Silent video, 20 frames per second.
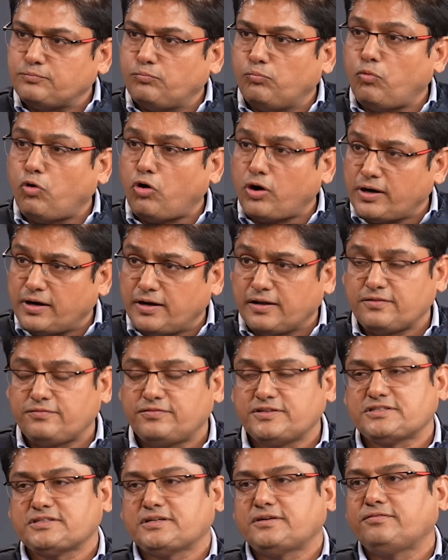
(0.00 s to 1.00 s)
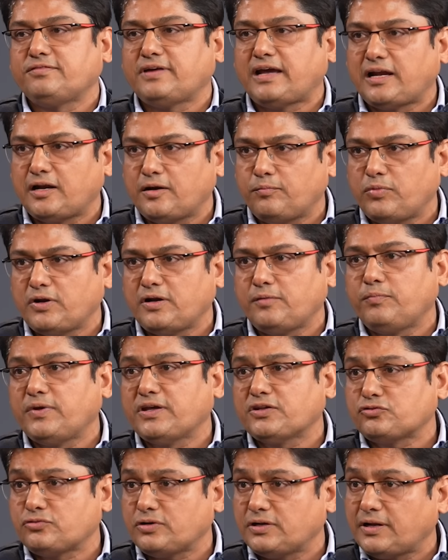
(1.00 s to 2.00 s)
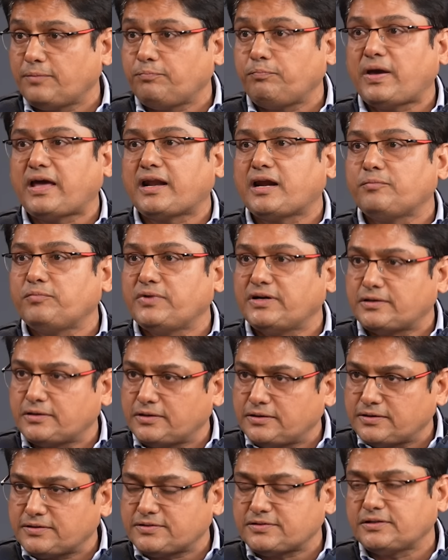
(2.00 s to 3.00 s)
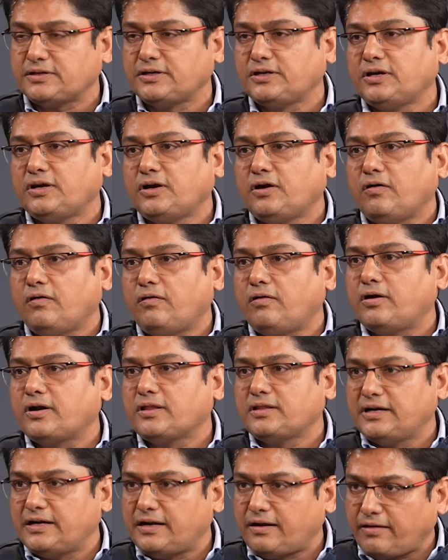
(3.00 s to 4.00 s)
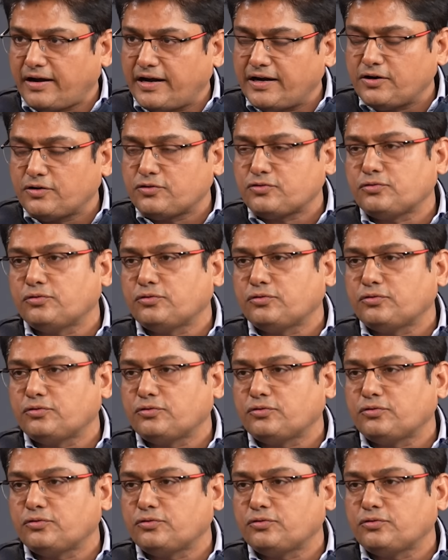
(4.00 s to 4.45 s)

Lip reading: models which are available based on the parameters or the trends.